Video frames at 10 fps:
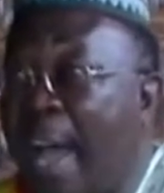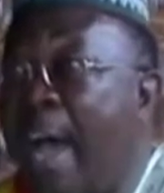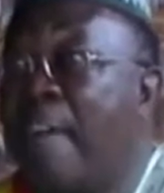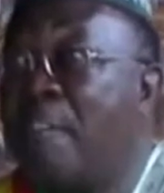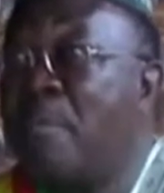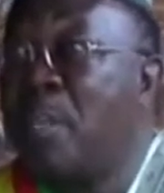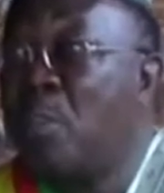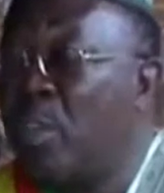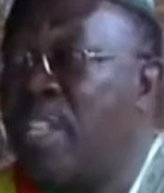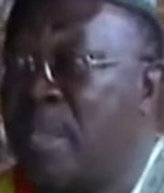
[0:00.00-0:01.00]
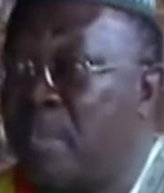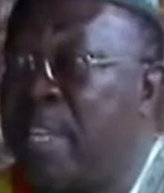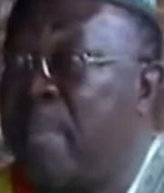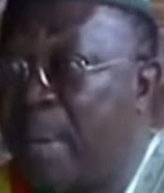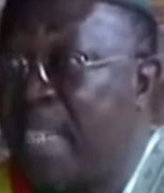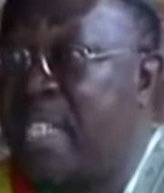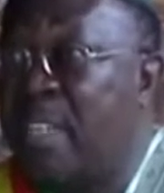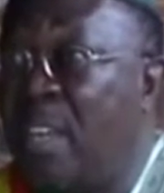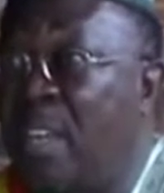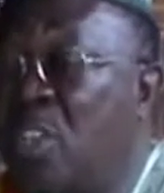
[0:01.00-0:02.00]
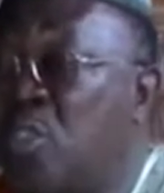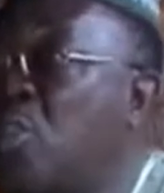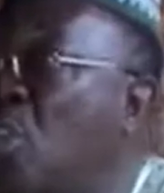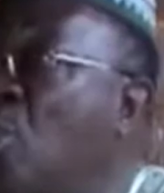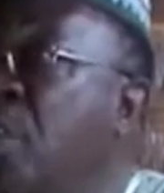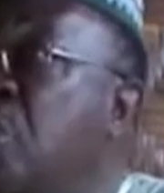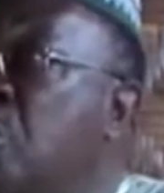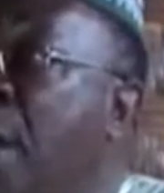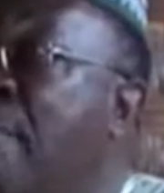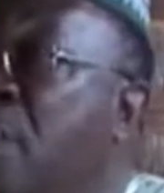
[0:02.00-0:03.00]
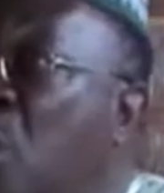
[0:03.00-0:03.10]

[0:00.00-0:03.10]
are from the ruling CPDM party. So not only do you have